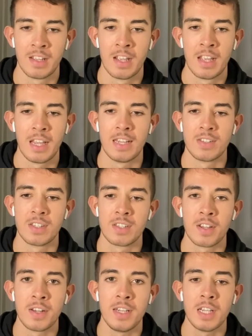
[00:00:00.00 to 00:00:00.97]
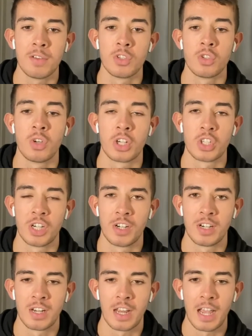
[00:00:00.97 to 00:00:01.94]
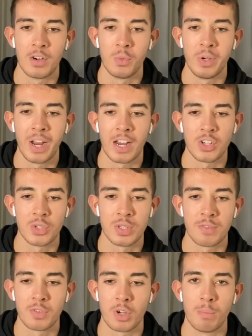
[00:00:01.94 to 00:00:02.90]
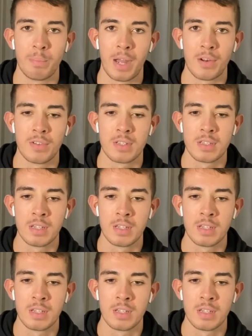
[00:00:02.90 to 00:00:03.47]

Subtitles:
It's the study of structure and reactions of compounds,